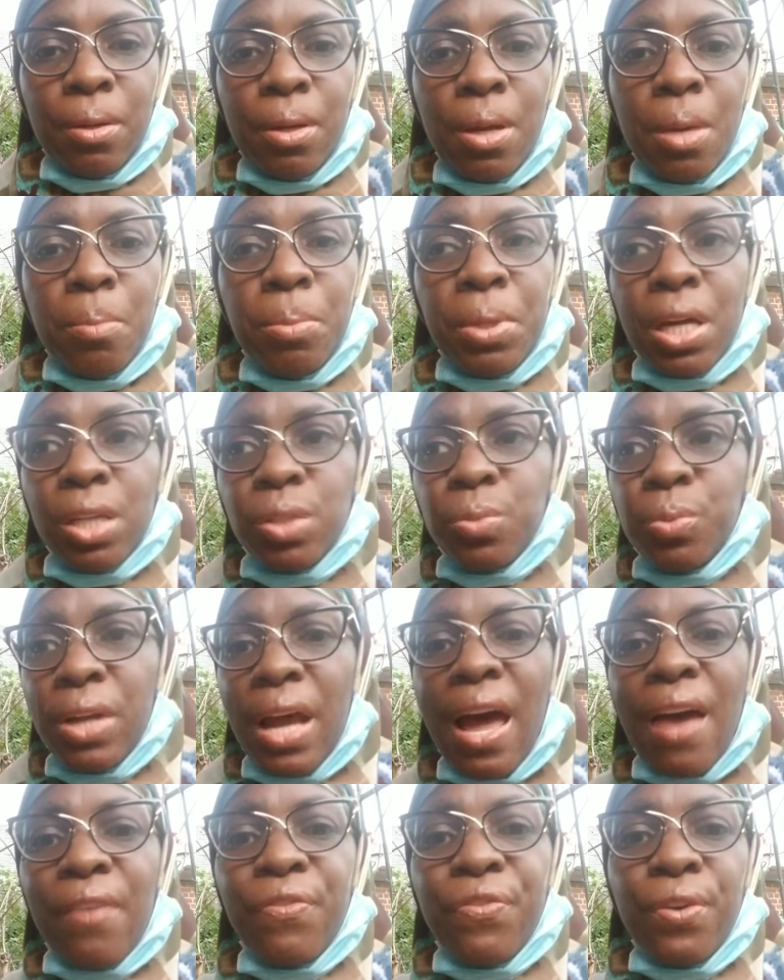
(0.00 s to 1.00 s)
Because when
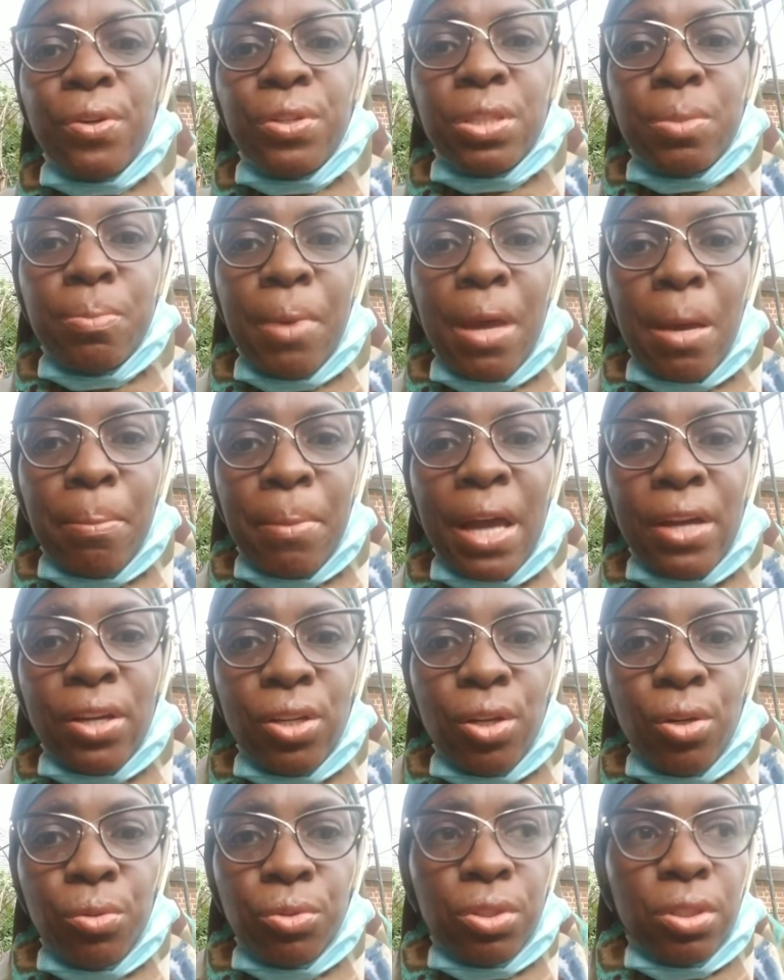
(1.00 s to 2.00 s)
I first met my
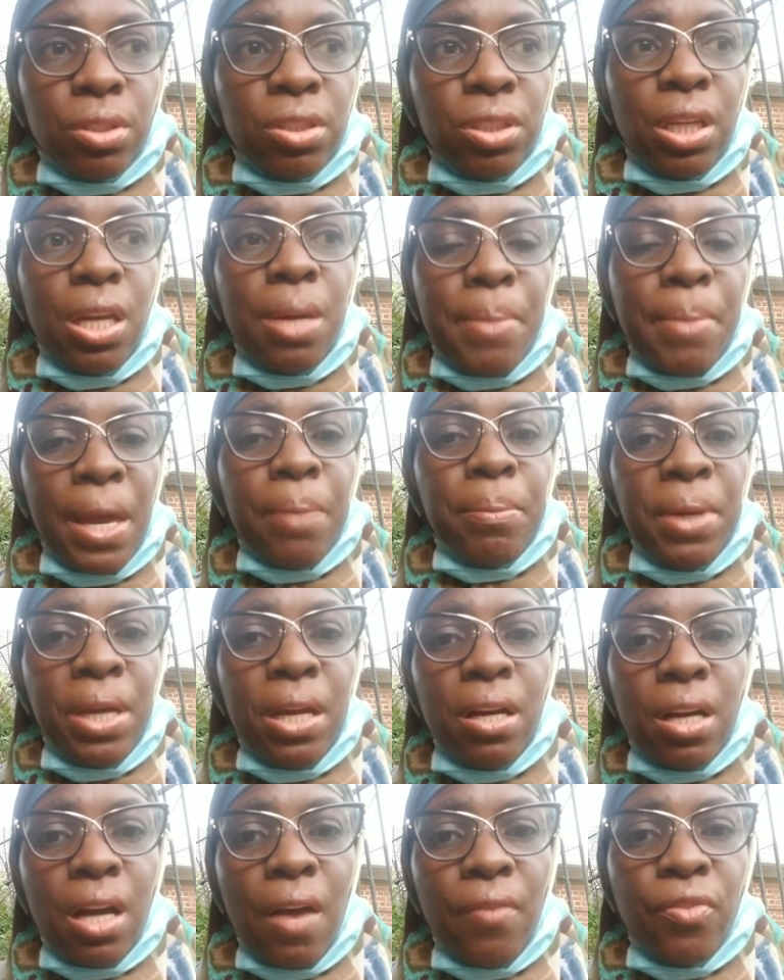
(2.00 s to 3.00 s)
coach, she made me
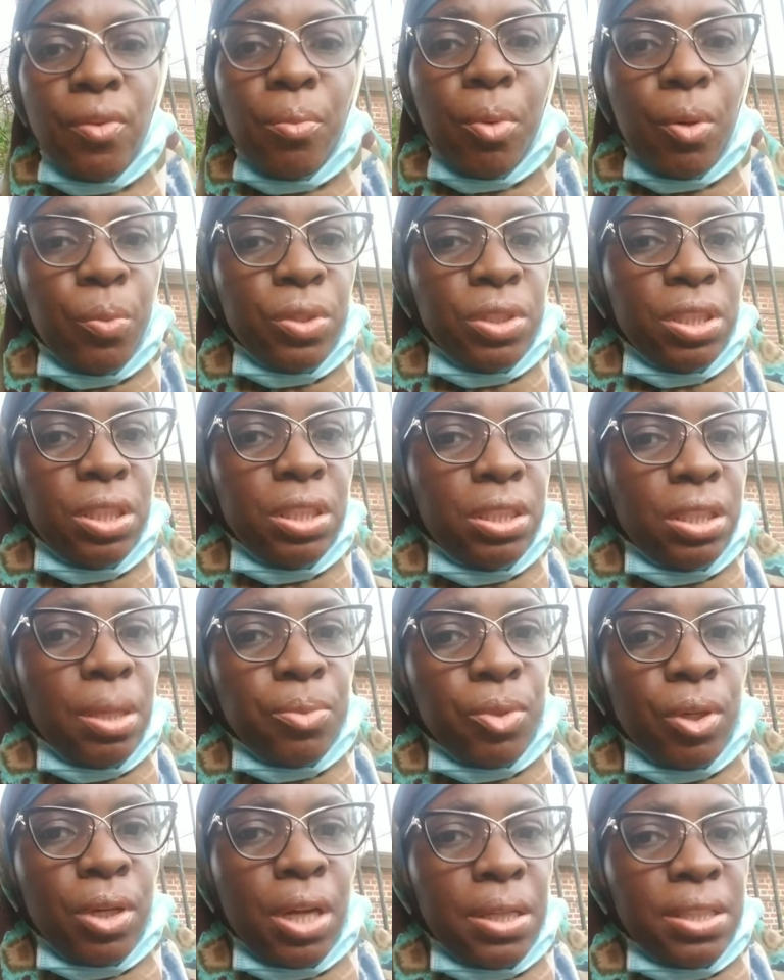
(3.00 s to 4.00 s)
uncomfortable when she
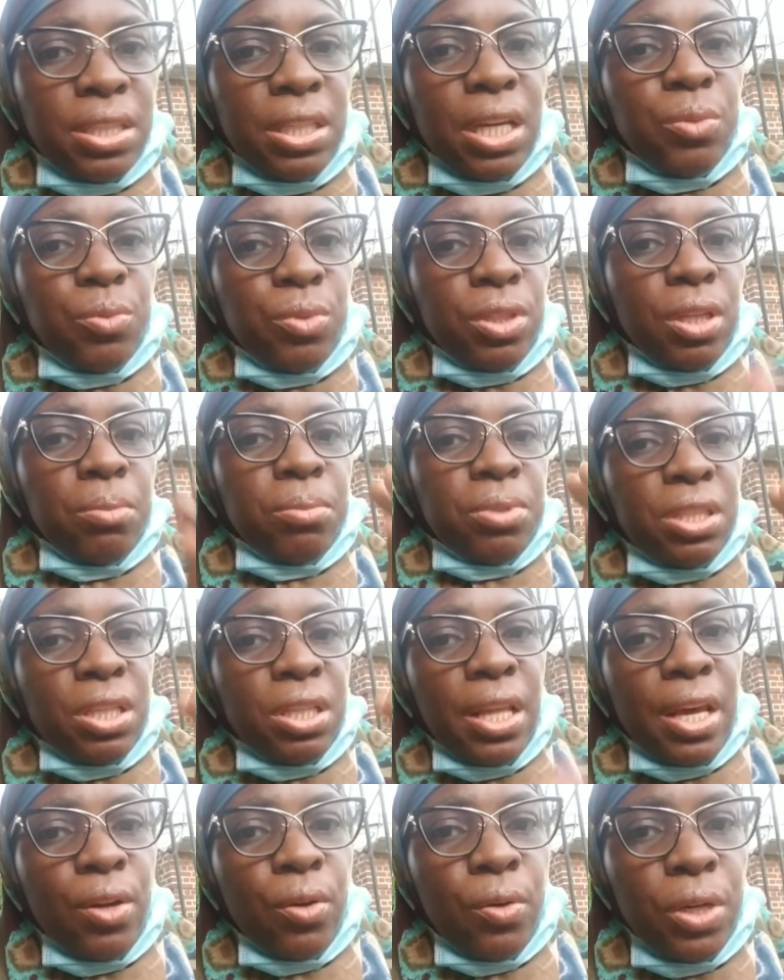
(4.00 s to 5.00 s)
jumped on that stage with them
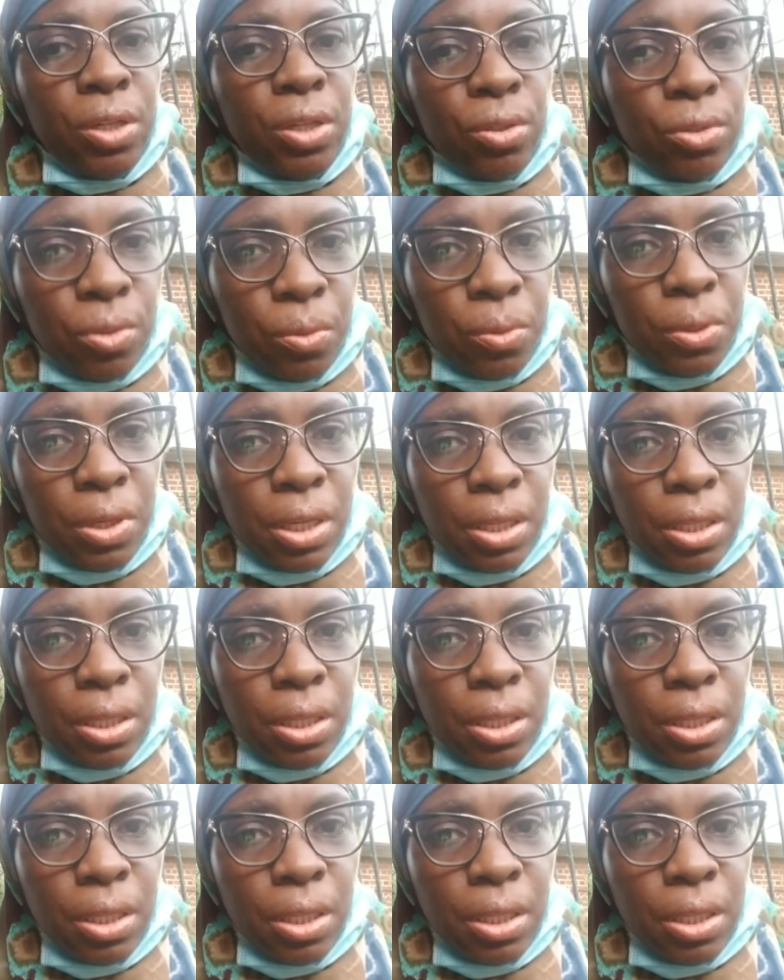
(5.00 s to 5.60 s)
stiletto heels on.